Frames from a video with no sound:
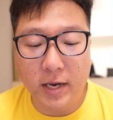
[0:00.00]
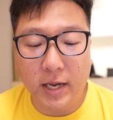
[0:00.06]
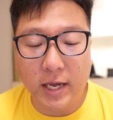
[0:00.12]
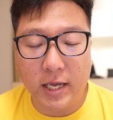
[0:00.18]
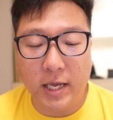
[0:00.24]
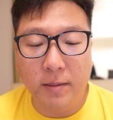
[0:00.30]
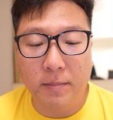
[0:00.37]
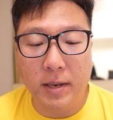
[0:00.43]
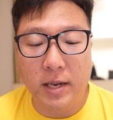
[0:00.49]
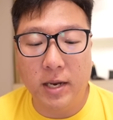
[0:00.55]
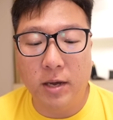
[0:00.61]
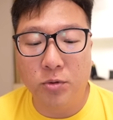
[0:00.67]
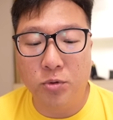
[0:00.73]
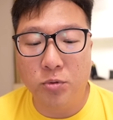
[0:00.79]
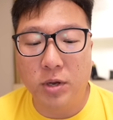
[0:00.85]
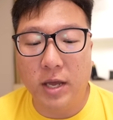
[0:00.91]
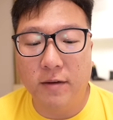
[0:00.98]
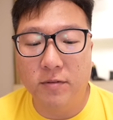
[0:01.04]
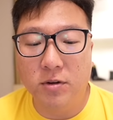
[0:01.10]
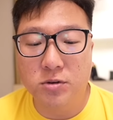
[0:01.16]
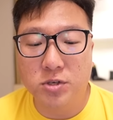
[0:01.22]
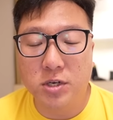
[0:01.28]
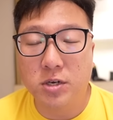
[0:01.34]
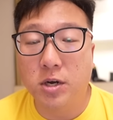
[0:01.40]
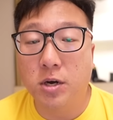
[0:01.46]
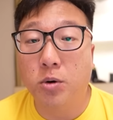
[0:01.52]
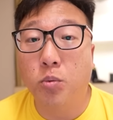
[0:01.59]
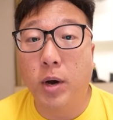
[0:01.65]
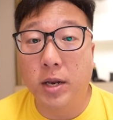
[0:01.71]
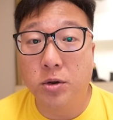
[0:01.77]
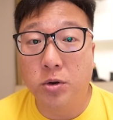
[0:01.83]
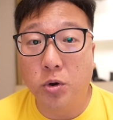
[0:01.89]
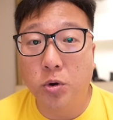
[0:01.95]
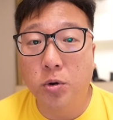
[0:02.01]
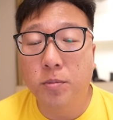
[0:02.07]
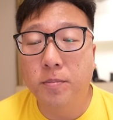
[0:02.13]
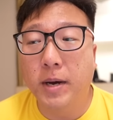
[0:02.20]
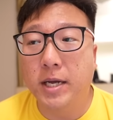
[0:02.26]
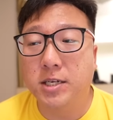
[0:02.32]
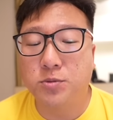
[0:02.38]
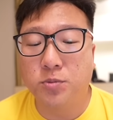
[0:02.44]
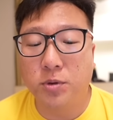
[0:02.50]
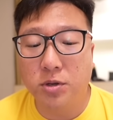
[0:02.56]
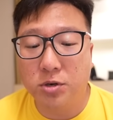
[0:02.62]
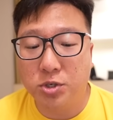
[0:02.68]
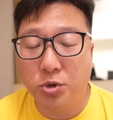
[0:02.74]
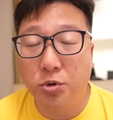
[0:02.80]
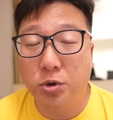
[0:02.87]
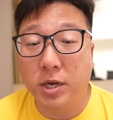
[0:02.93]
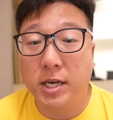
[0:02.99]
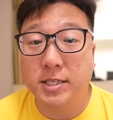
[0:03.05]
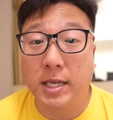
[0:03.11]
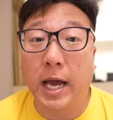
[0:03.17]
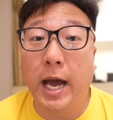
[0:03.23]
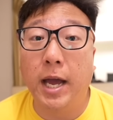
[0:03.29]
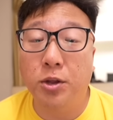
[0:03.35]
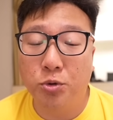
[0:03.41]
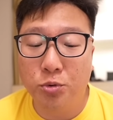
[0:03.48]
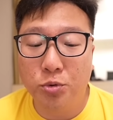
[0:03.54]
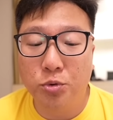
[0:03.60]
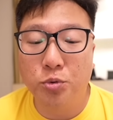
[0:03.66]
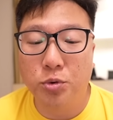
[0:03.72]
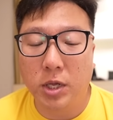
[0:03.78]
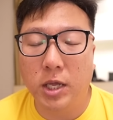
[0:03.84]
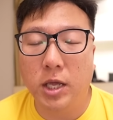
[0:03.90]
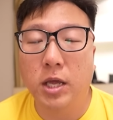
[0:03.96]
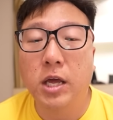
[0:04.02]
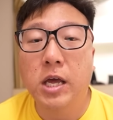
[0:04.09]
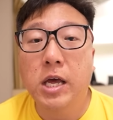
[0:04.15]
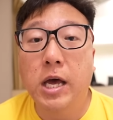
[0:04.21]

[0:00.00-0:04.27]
that I keep, and then I'll do the evolution one go, but I wanted to show you guys that I do the